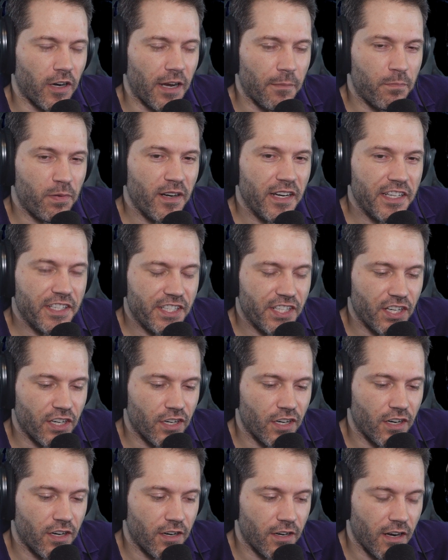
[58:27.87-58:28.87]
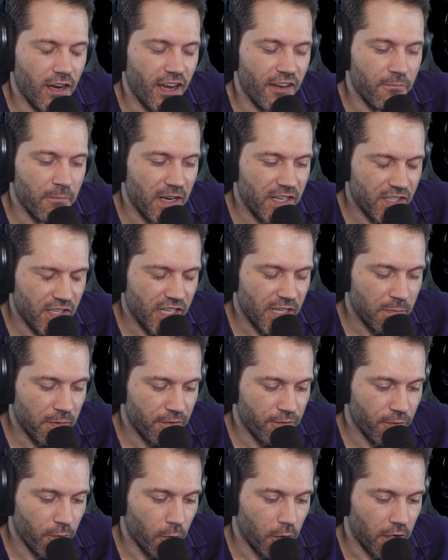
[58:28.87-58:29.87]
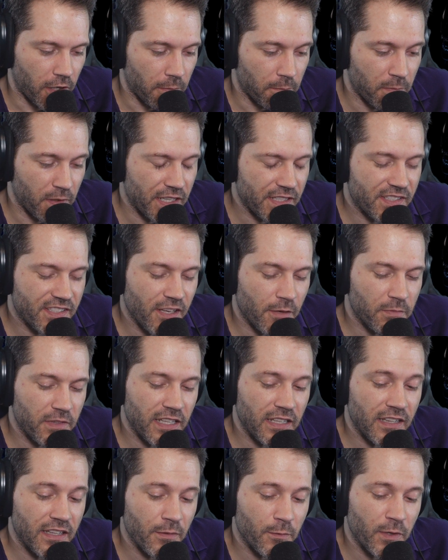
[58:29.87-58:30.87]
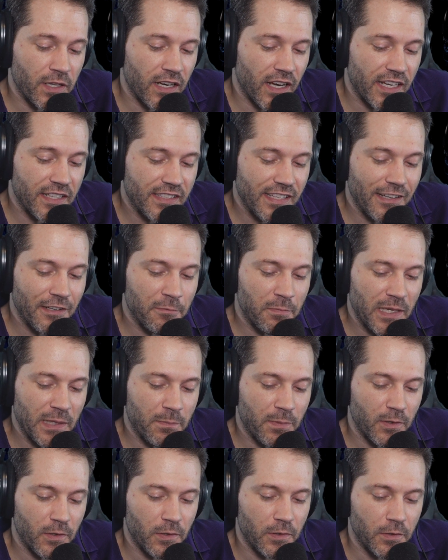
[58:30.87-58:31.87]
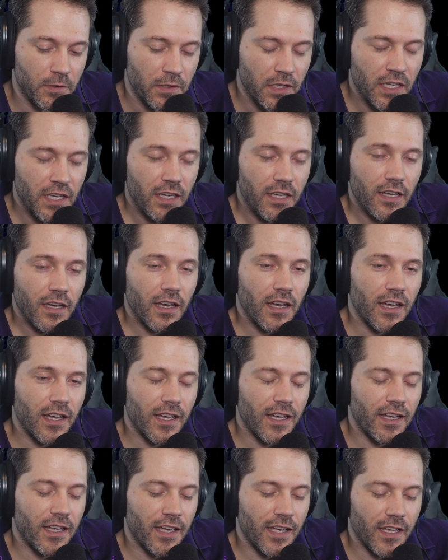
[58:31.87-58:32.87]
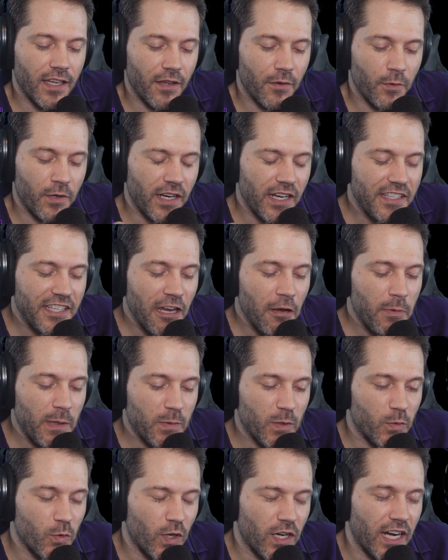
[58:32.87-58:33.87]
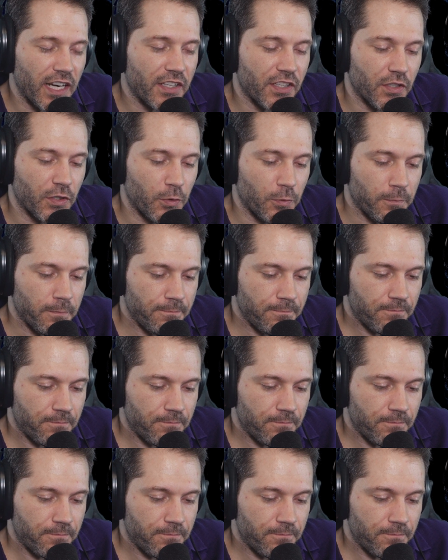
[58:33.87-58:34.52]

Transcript: I'm pretty sure I've mentioned it before, but it's something that when I tell people what I do,